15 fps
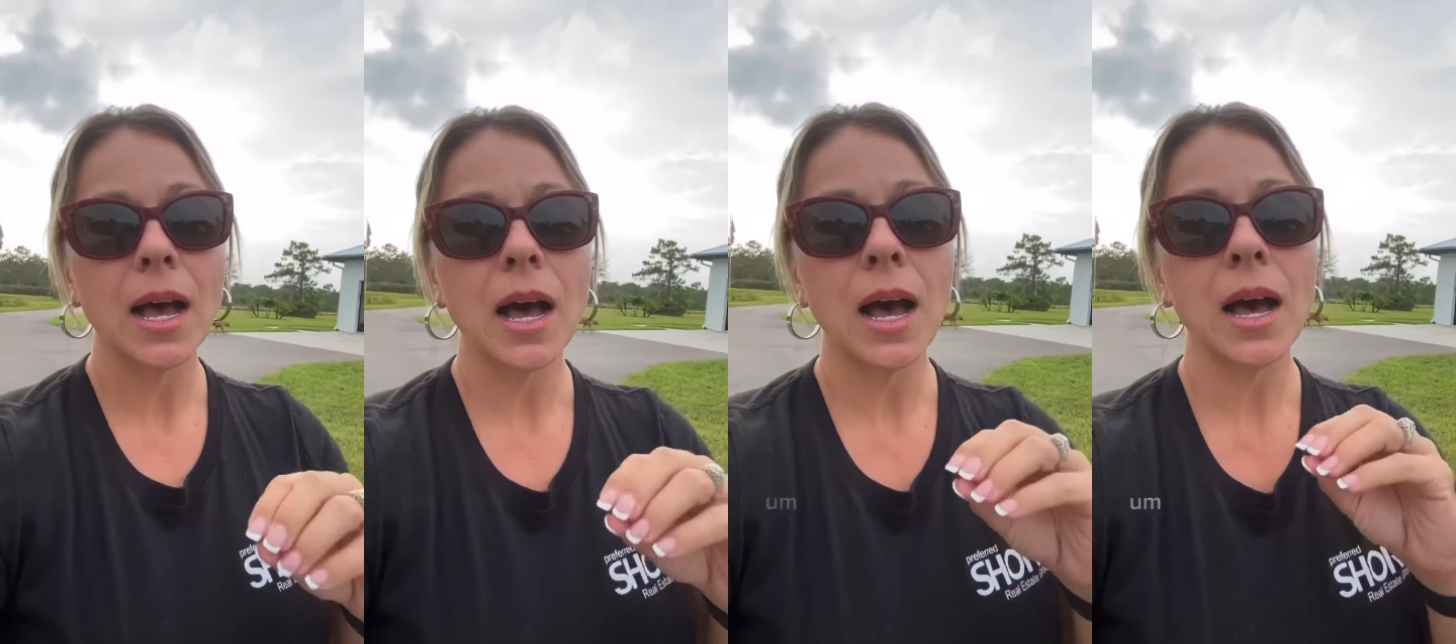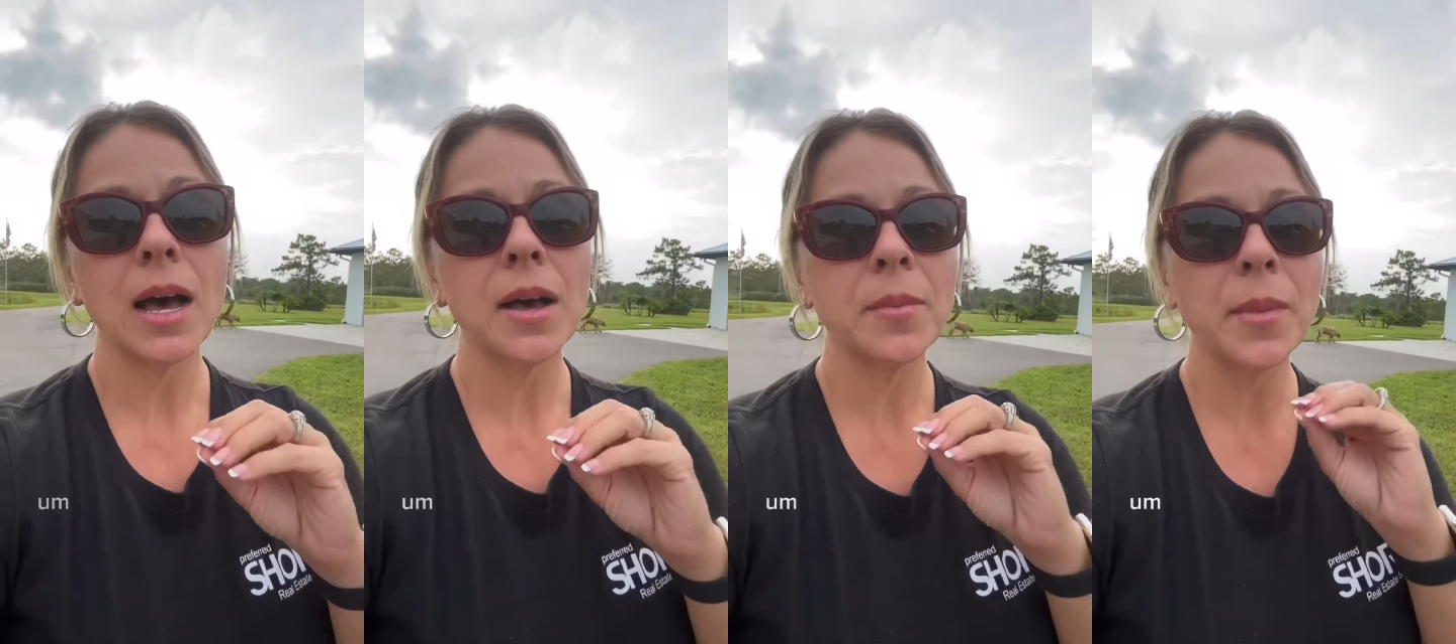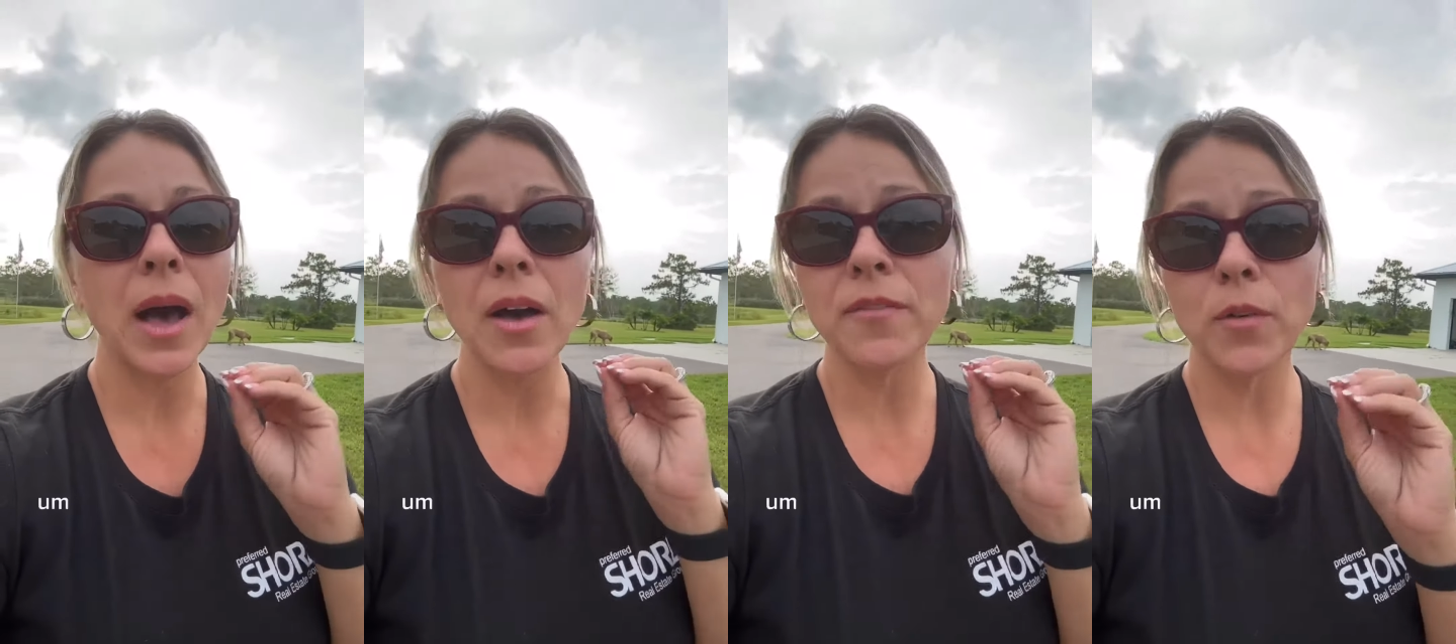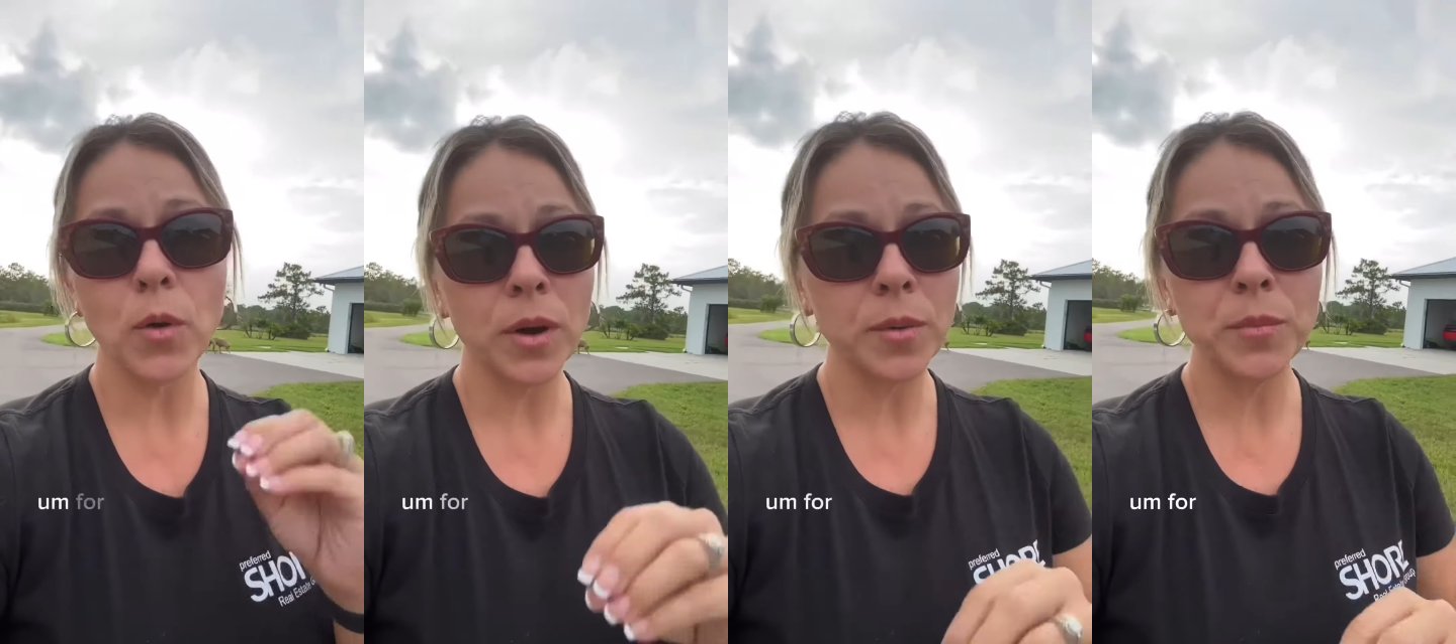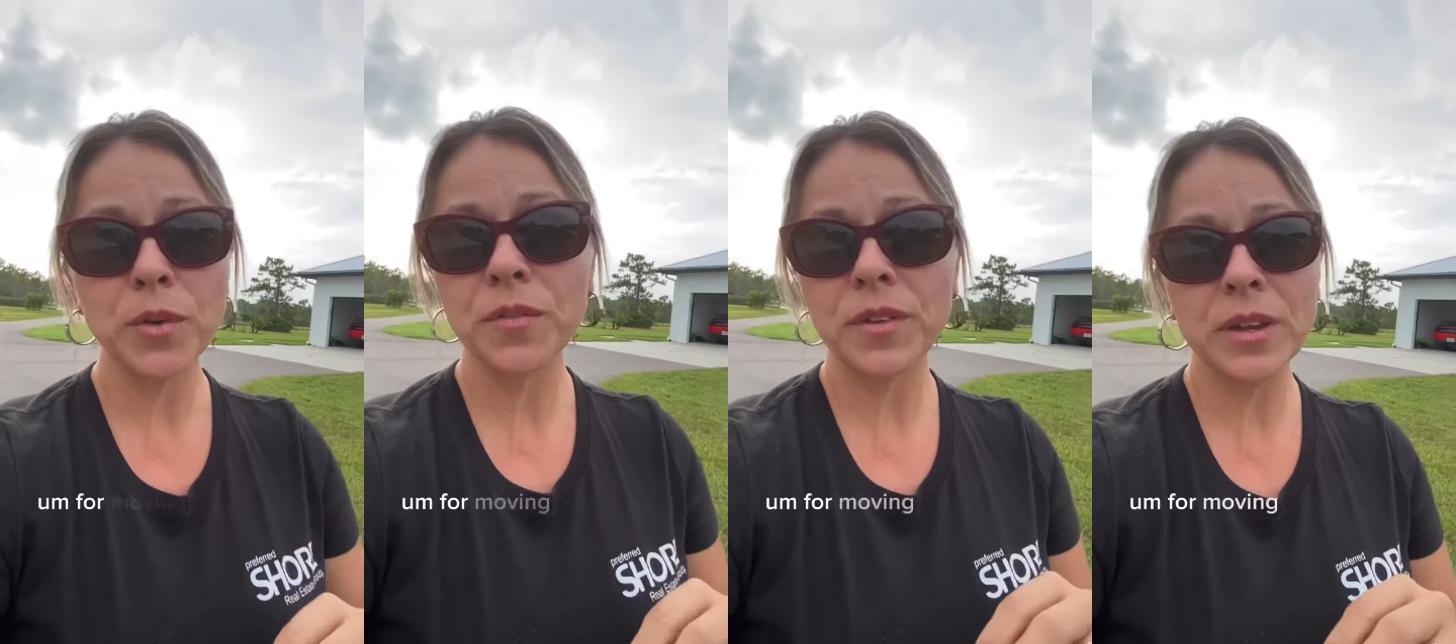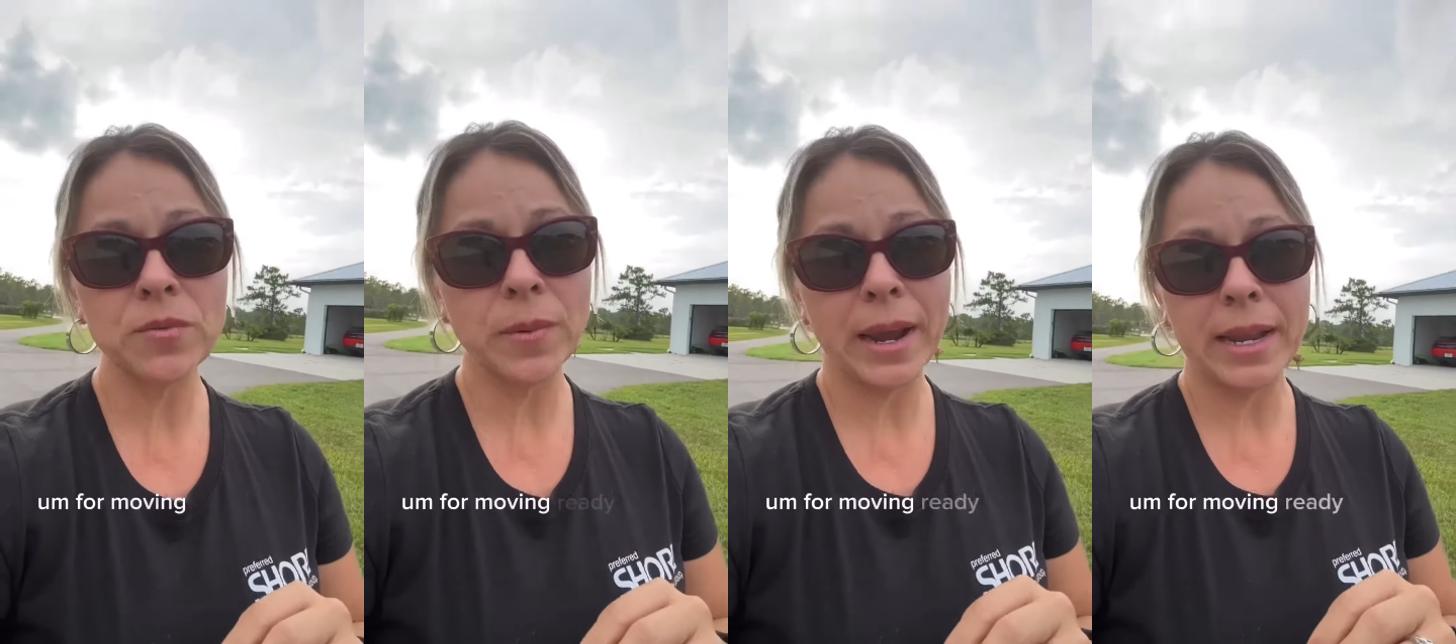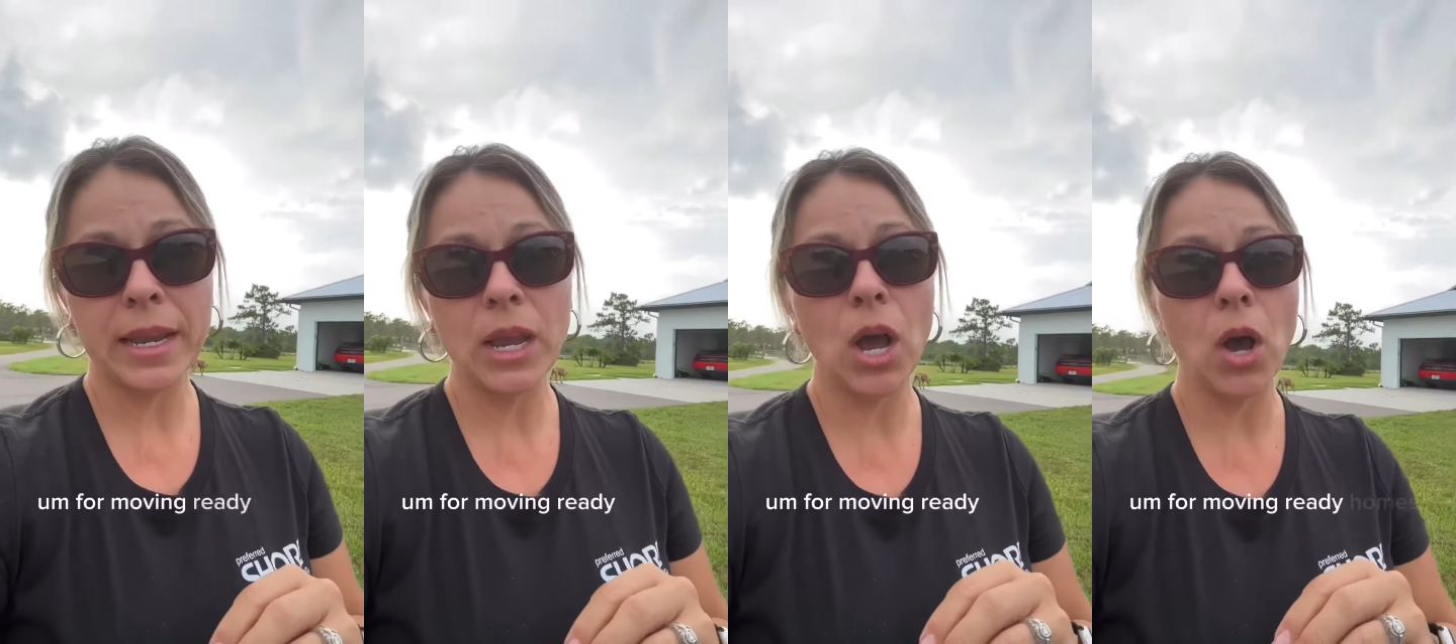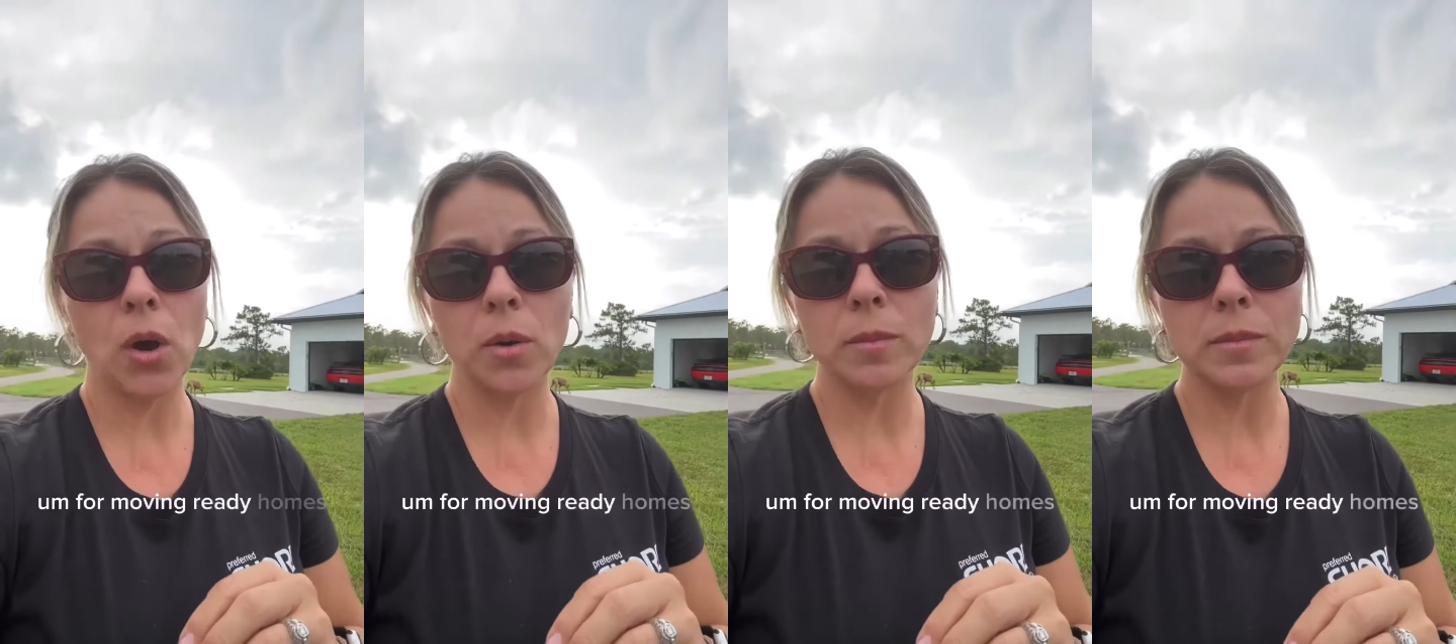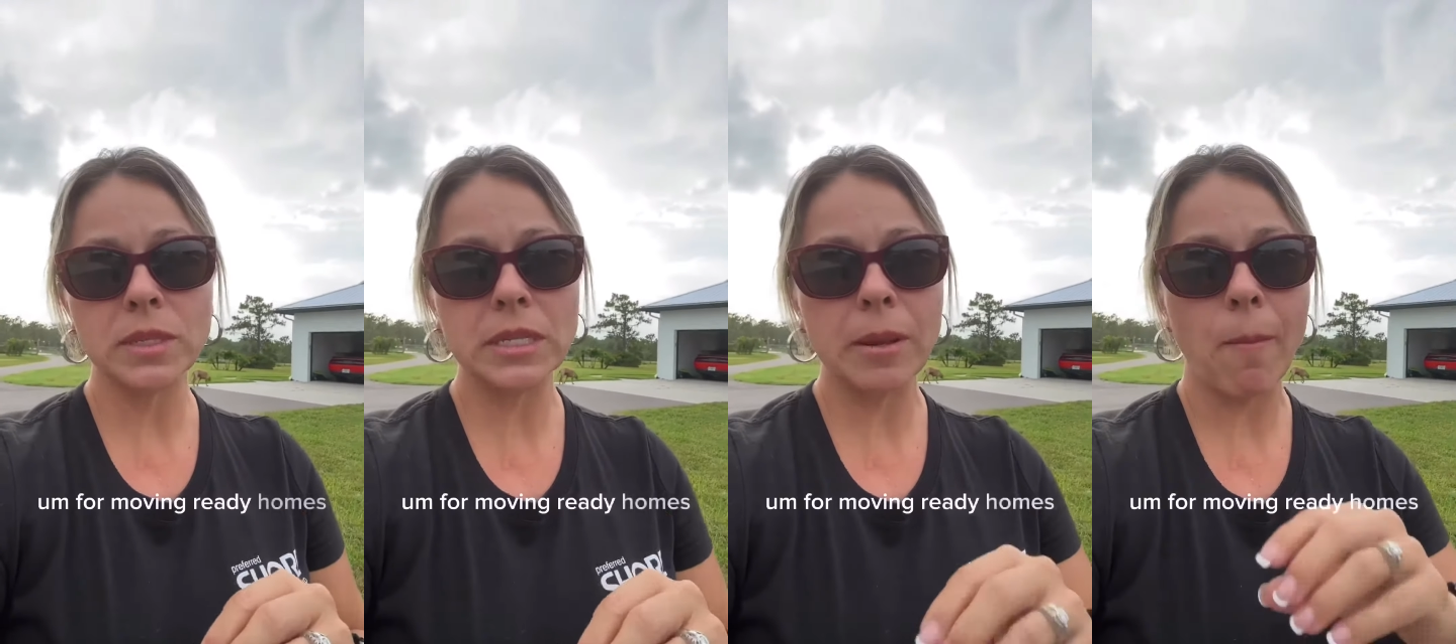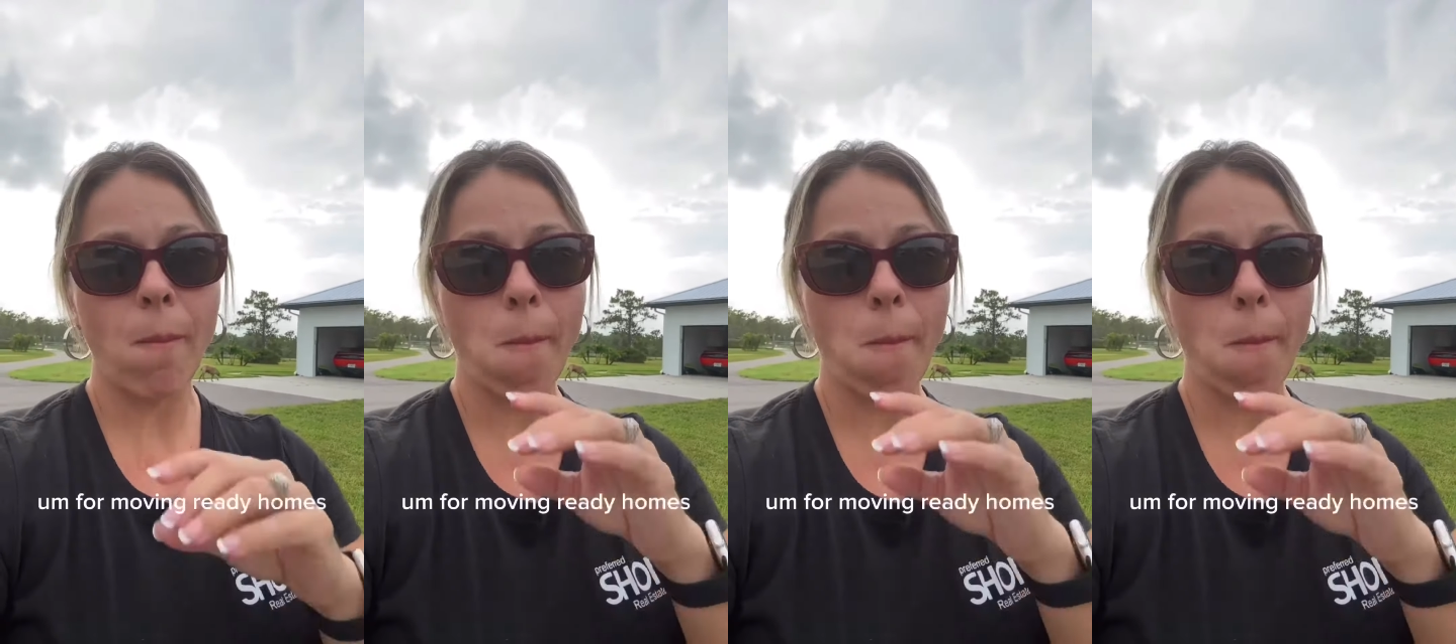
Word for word: um, for move in ready homes.